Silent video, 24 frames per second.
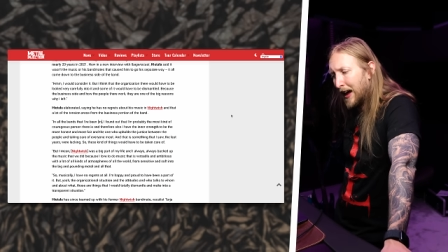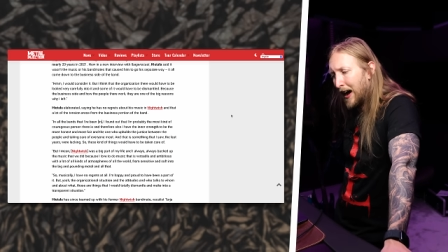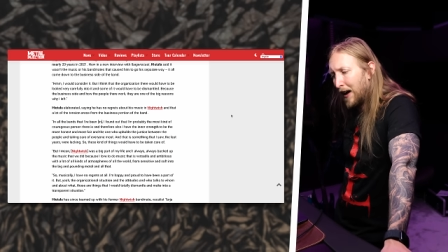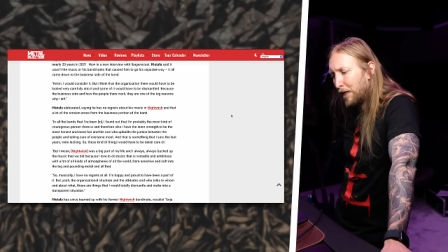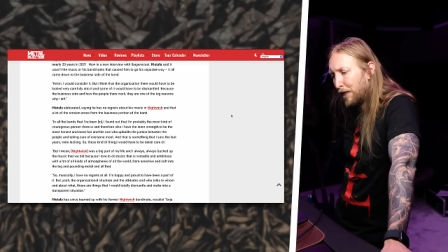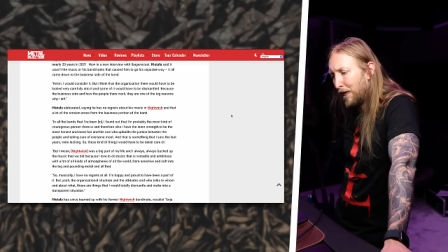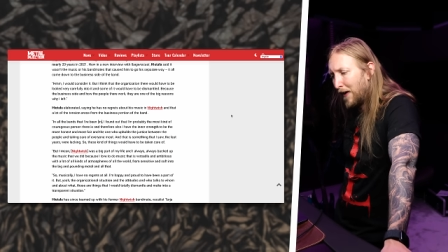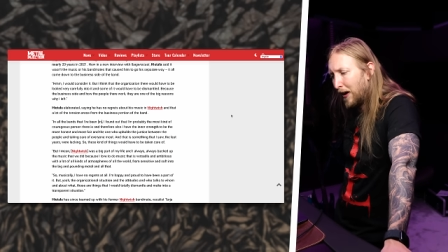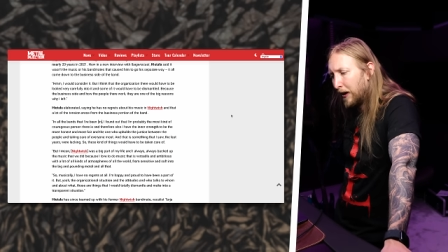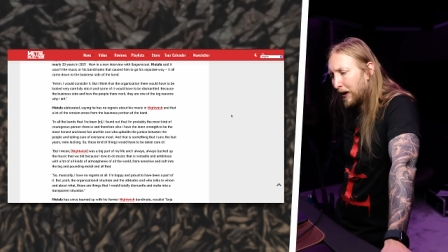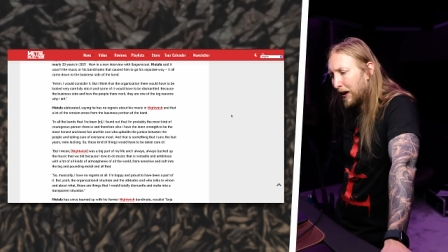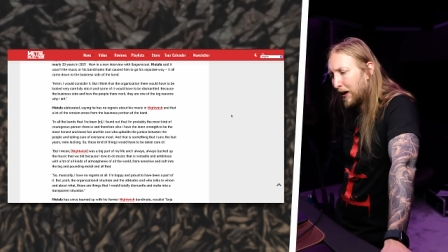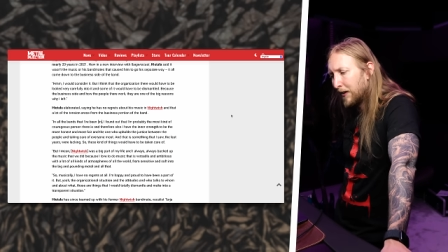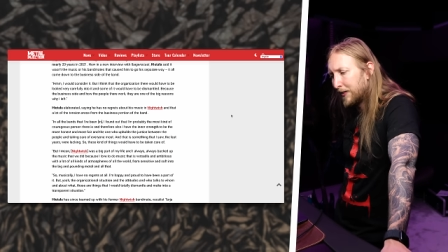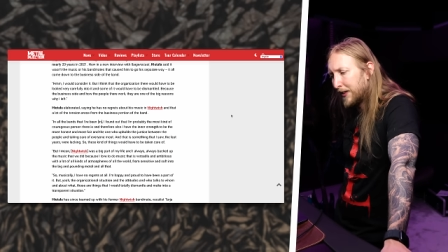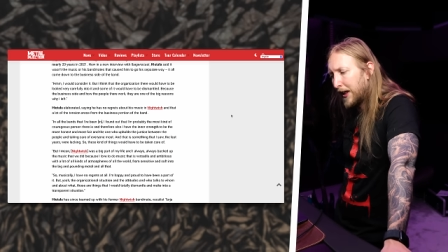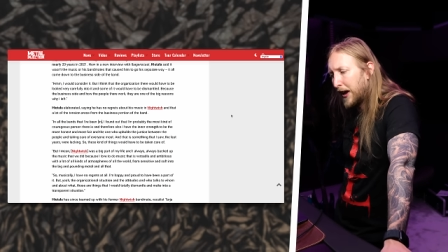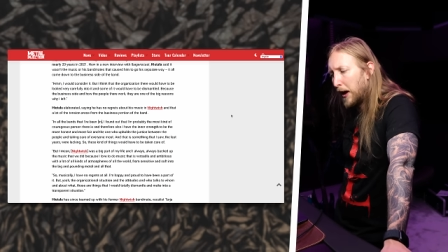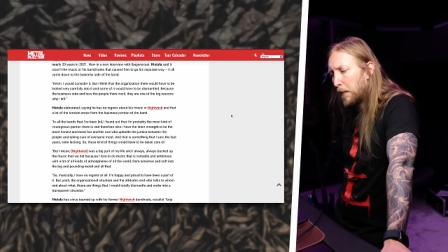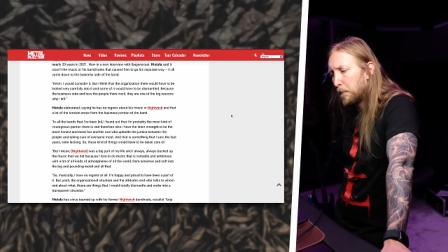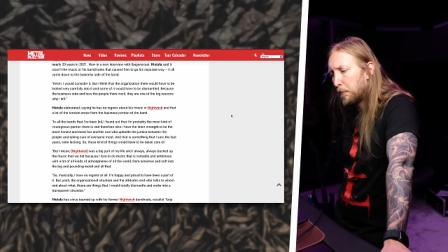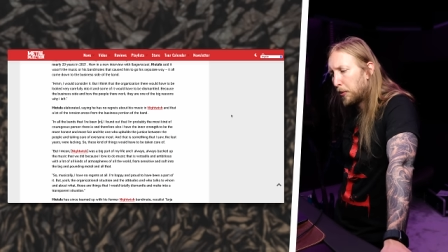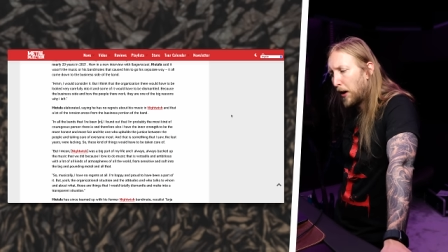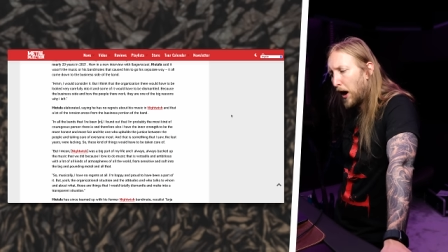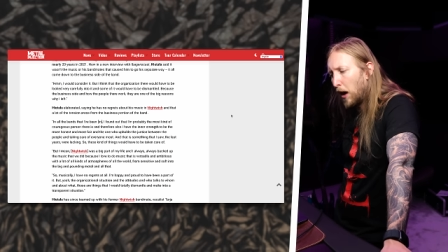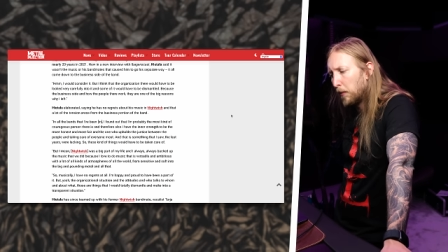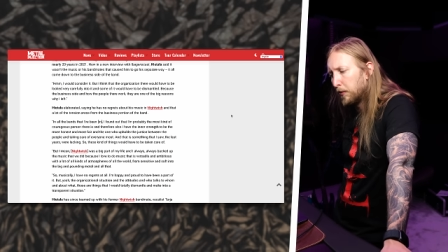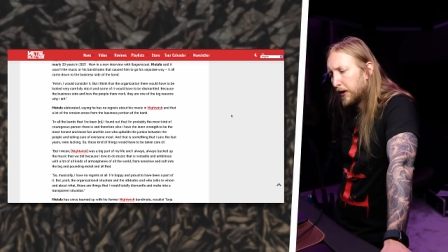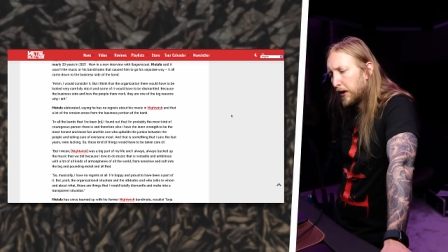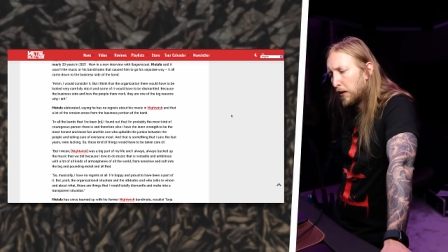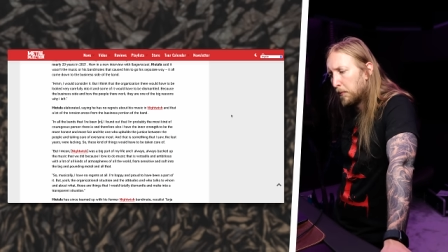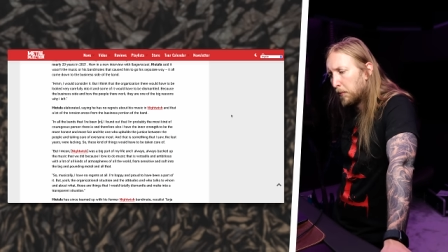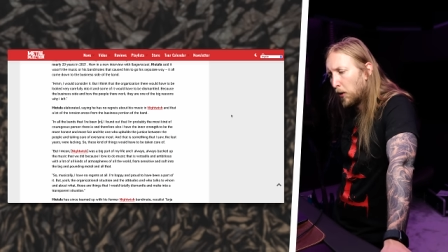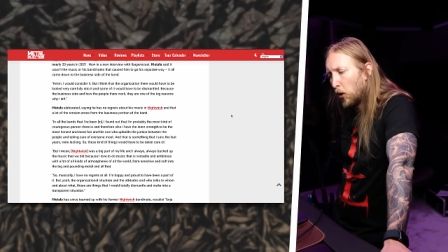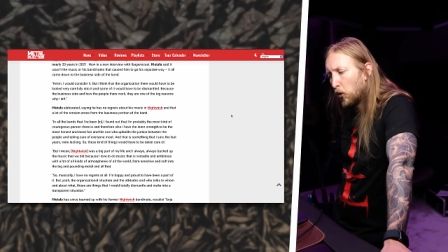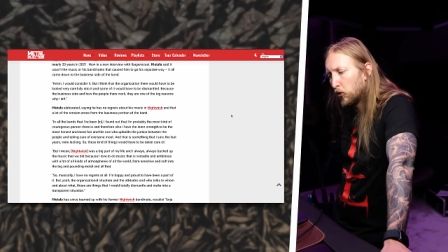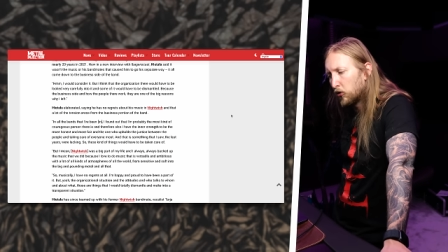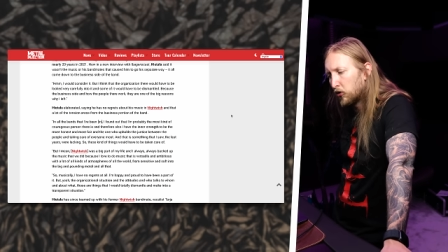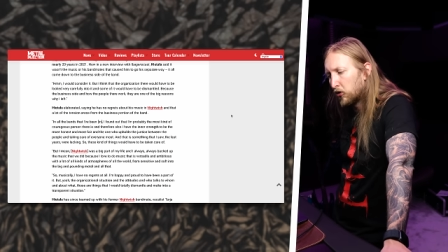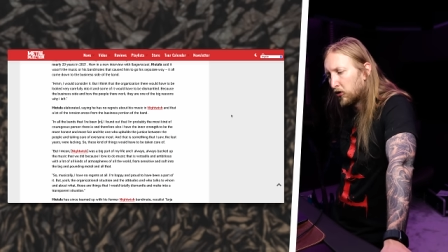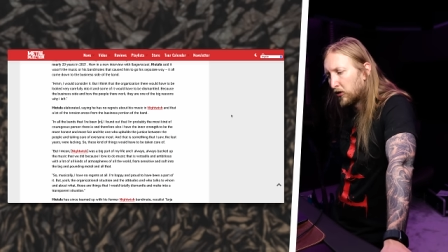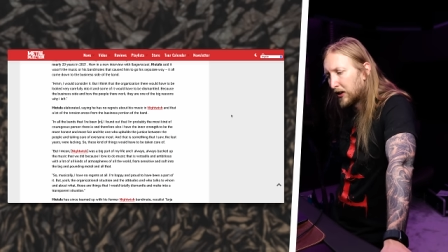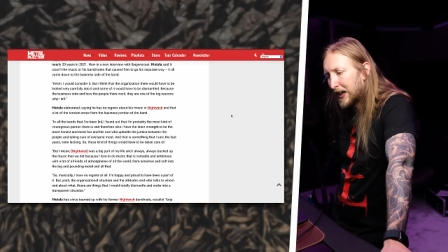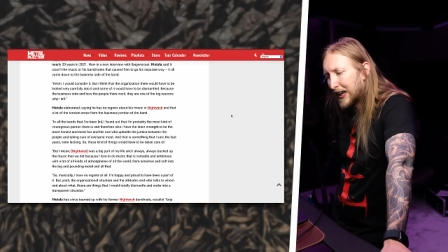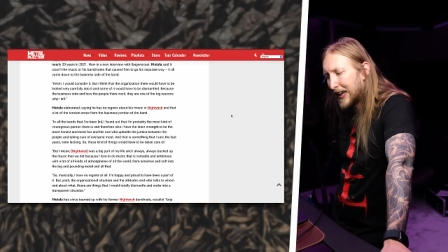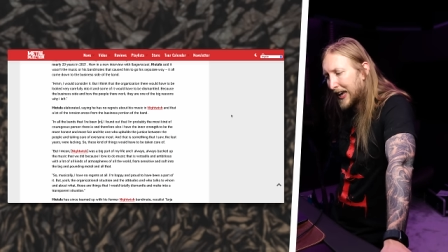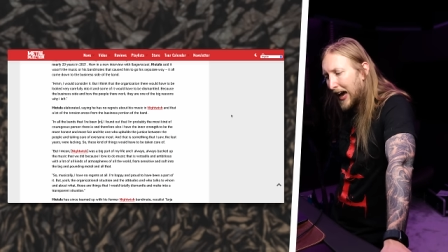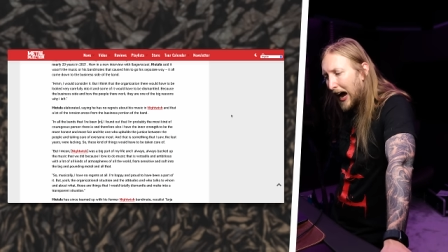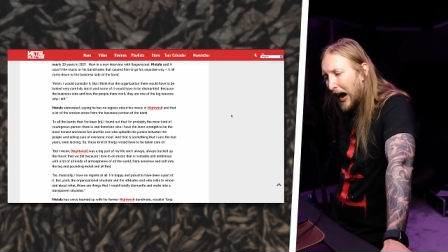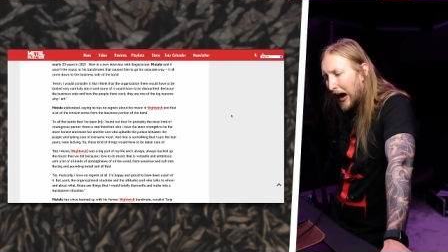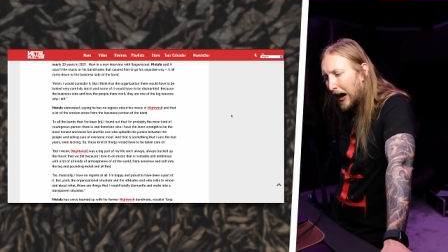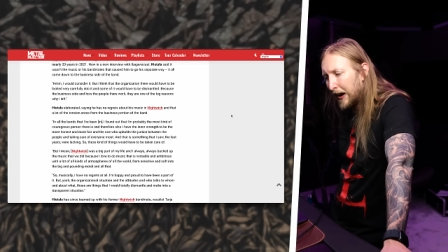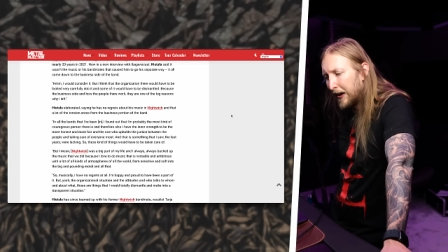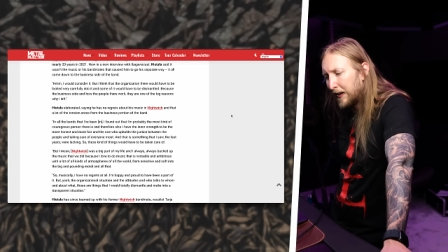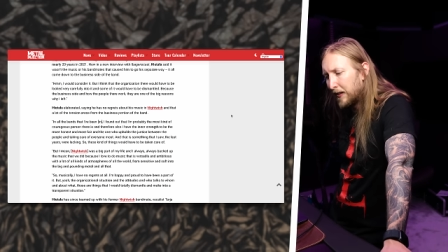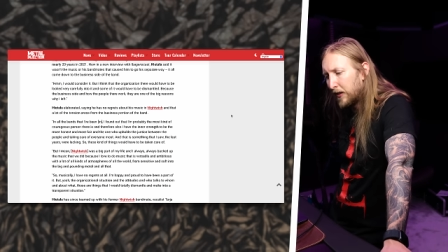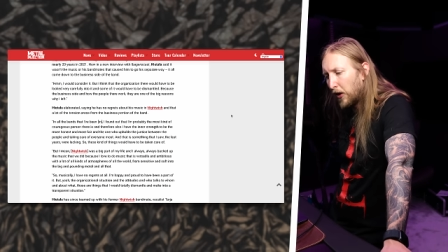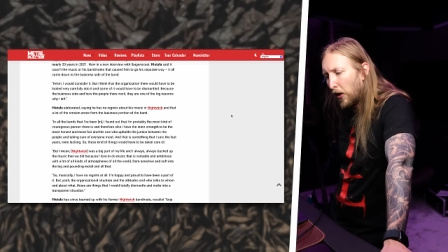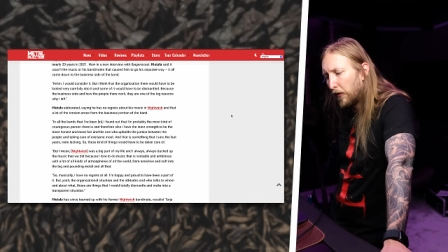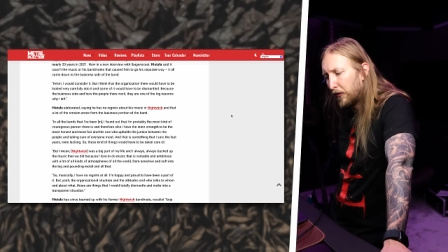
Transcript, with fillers: I found out that I'm probably the most kind